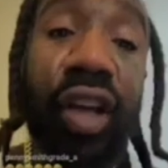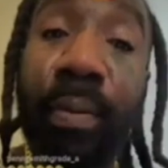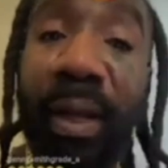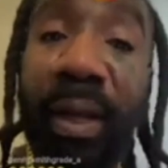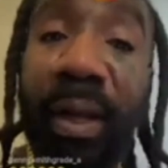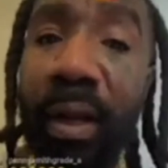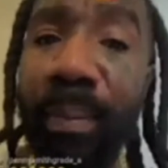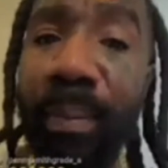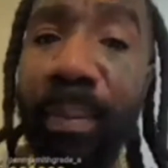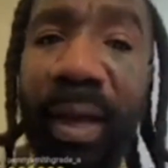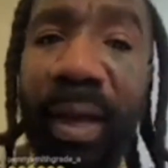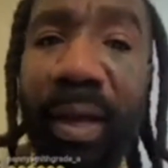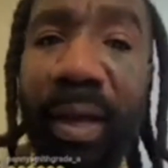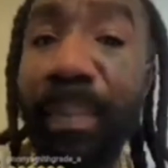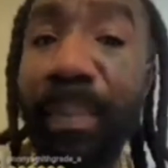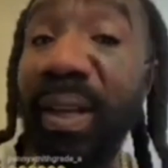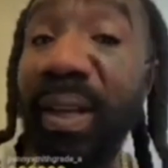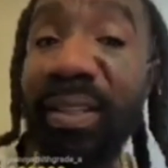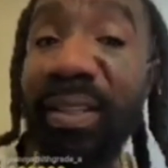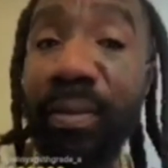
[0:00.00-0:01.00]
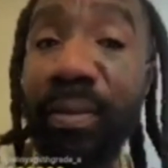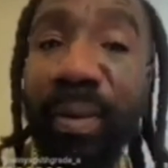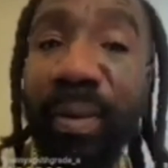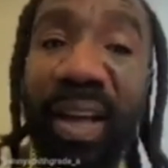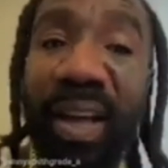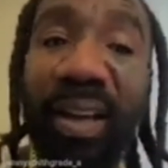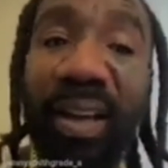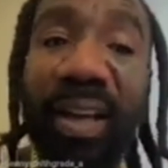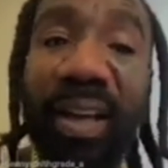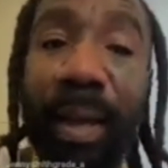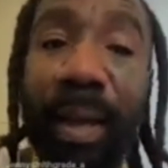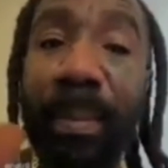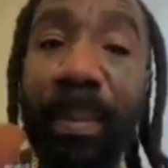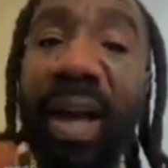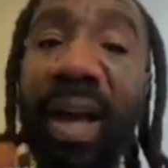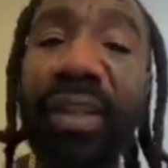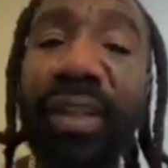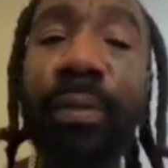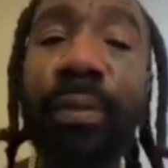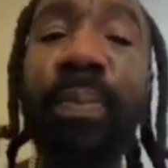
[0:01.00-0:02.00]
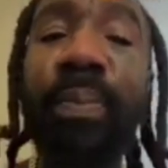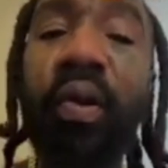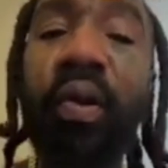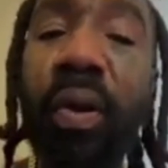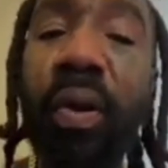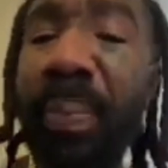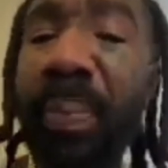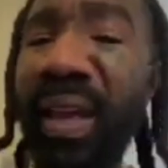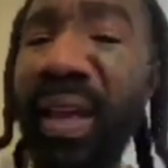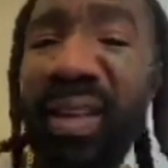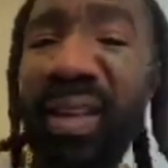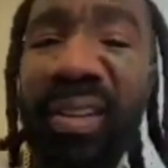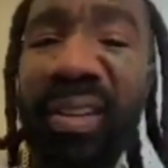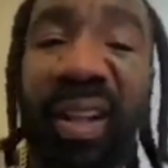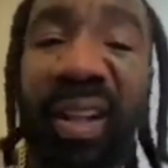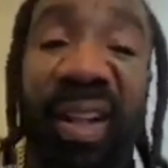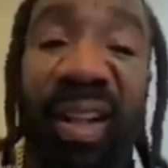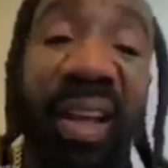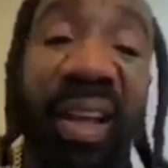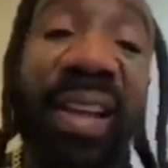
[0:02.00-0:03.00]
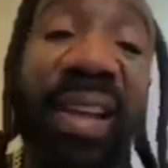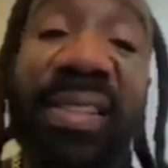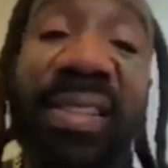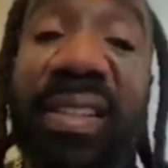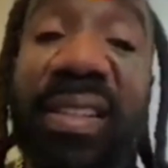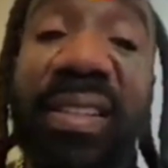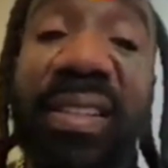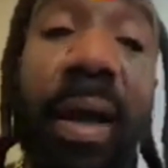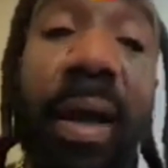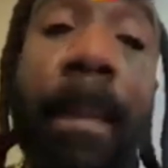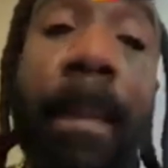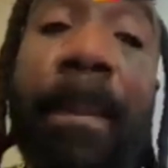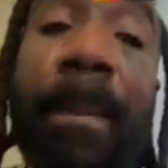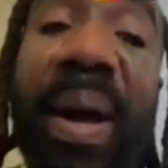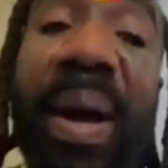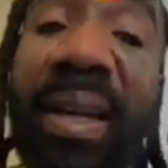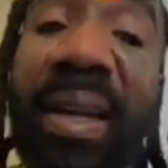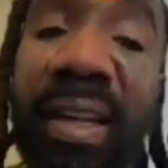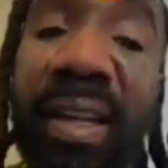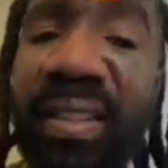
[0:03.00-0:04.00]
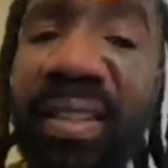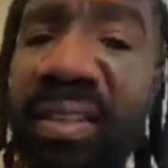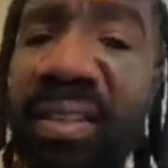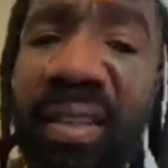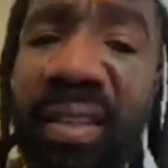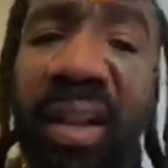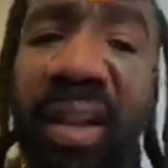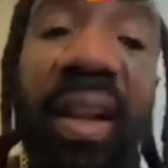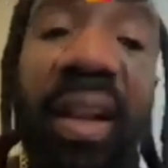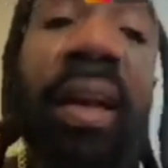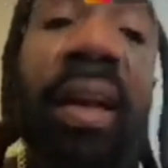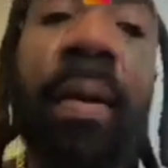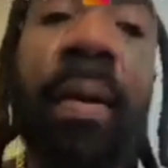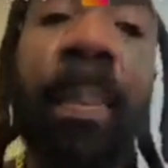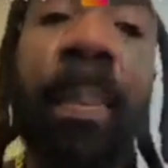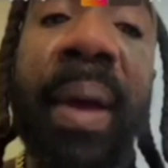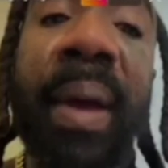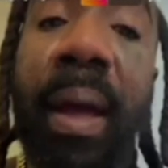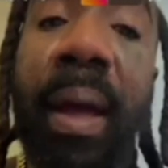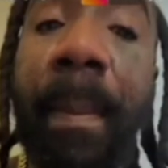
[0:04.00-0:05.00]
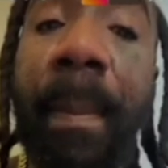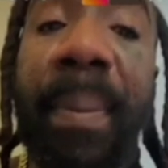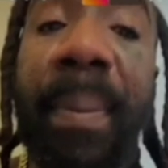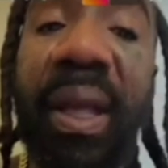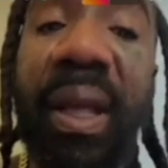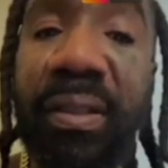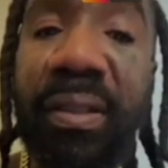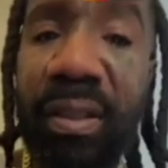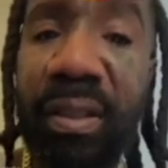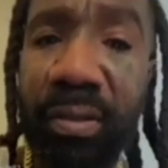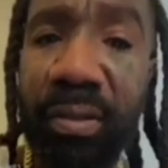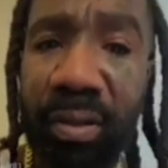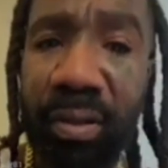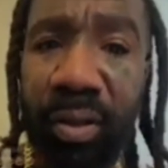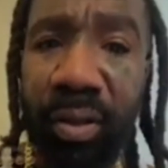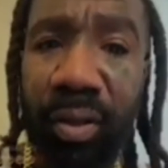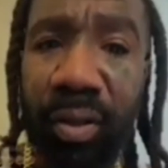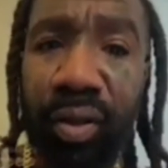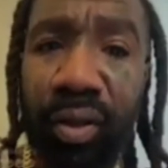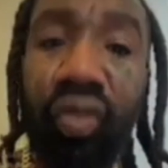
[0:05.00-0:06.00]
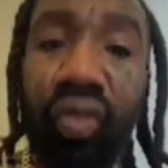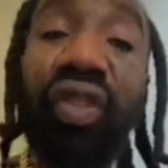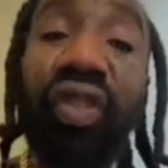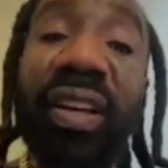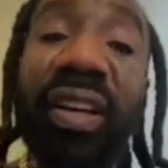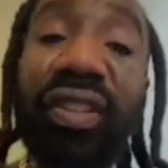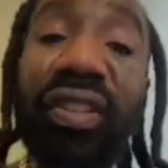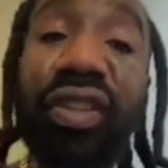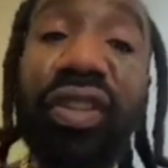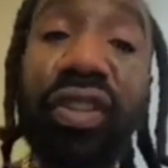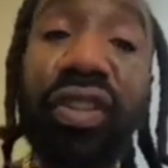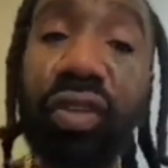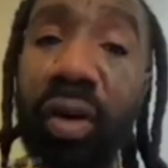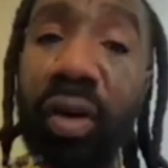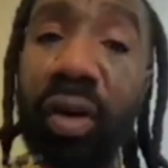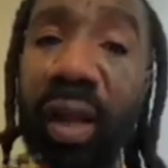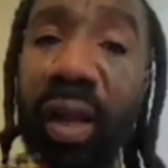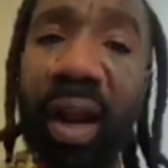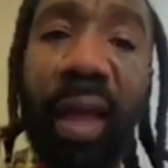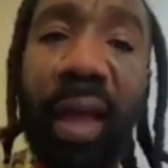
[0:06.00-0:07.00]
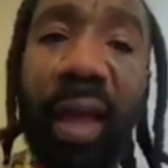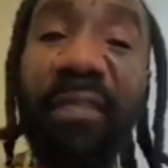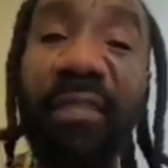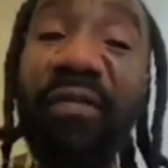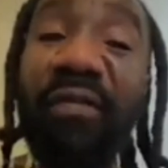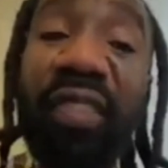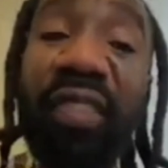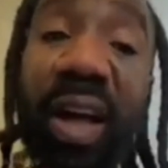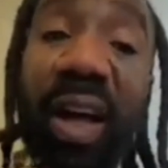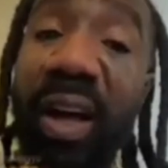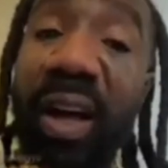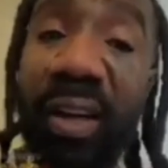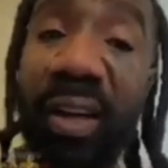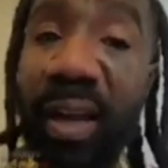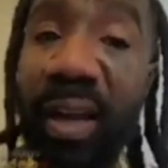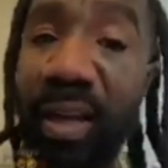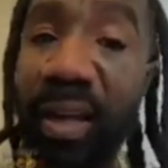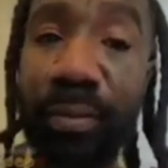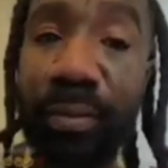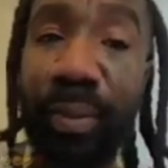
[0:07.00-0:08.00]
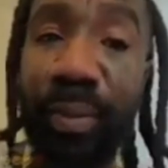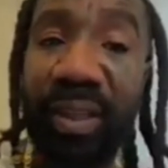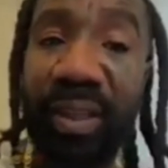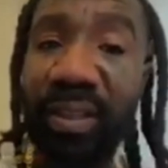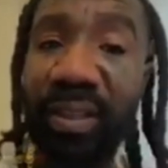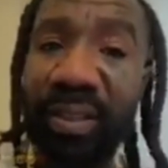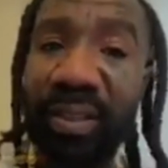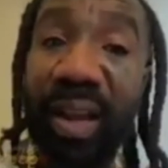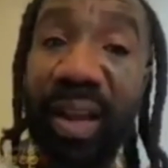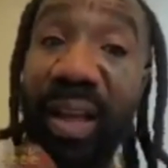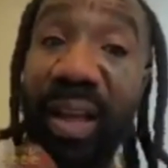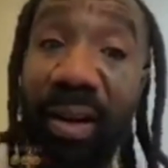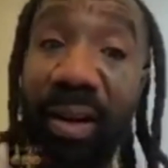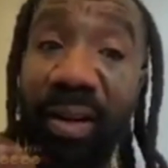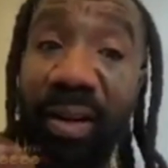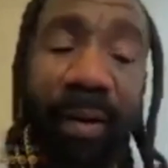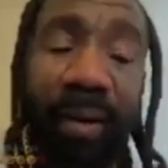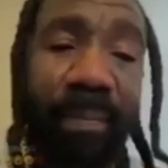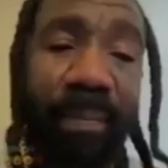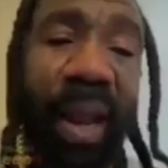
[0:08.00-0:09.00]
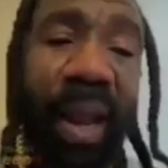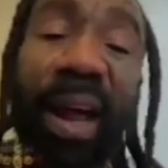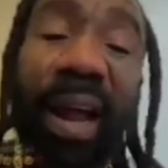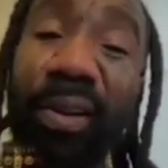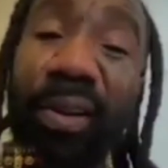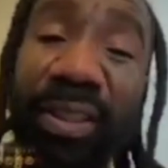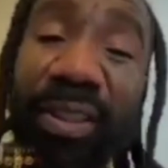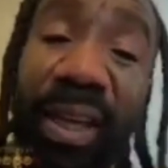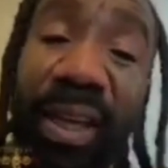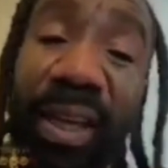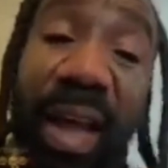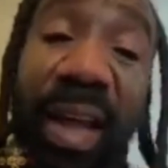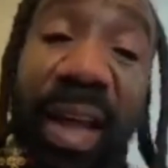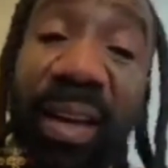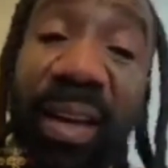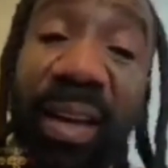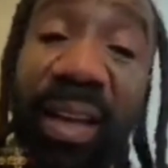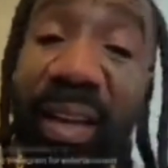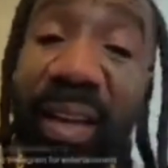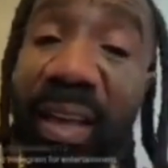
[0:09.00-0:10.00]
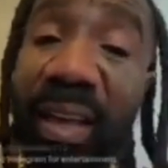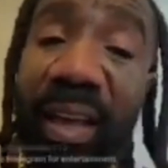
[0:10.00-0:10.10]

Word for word: So many bad bitches, But I look at my explore page. It's just abundance of bad bitches clean street, like fine ass bitches. Like I, I don't see how